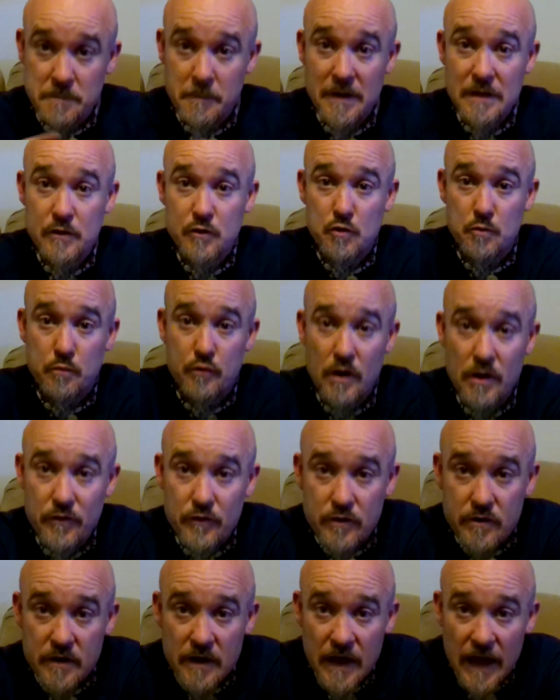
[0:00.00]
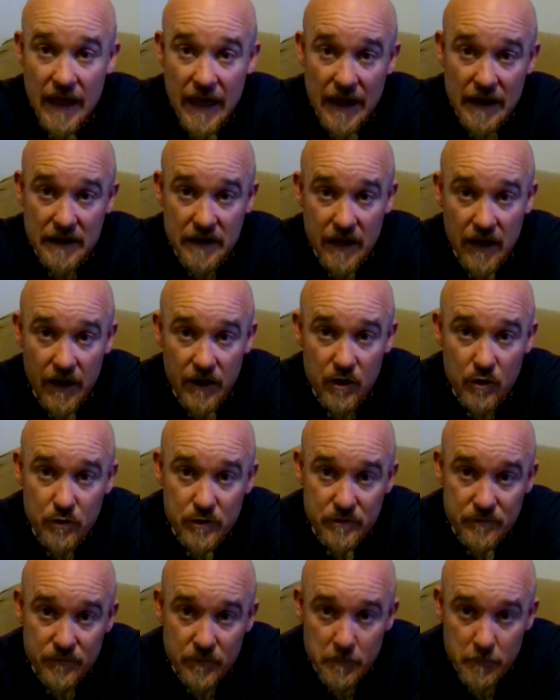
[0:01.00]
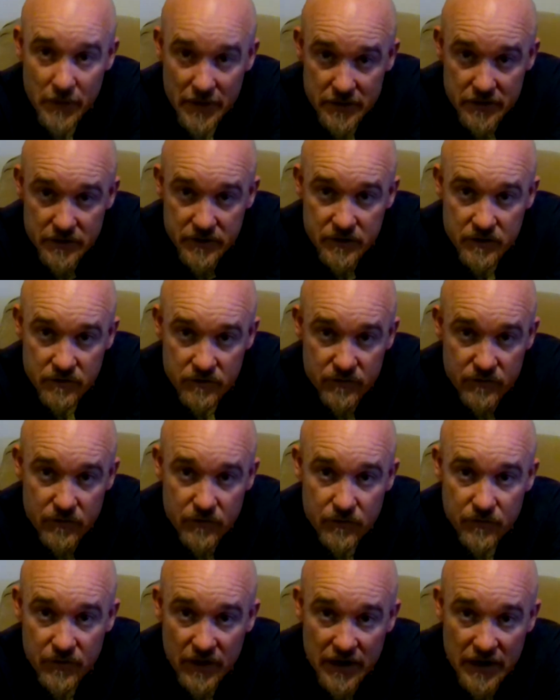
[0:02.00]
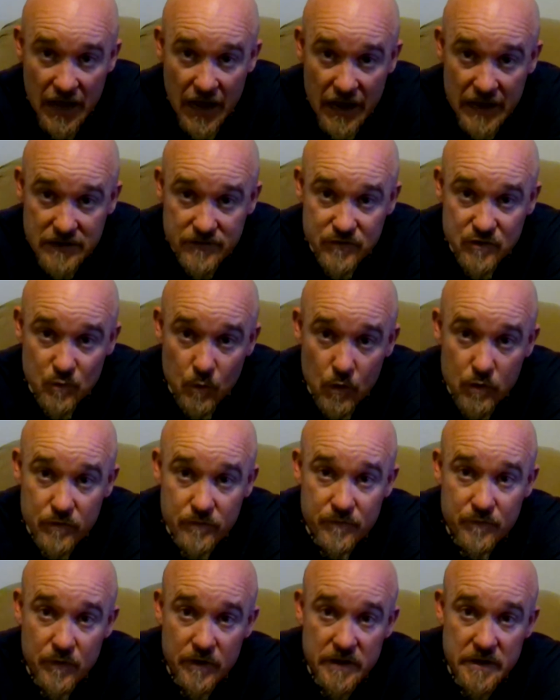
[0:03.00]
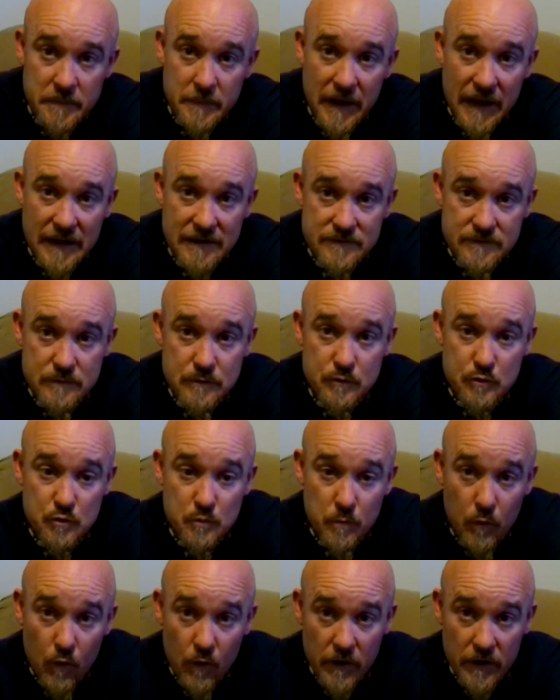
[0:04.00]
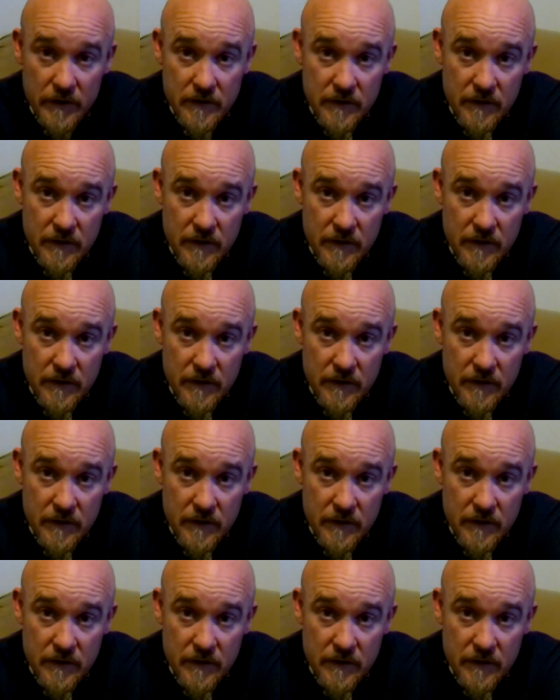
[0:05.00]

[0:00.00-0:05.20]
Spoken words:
My little brother had a coyote for many years that I actually awoken for him as a little boy,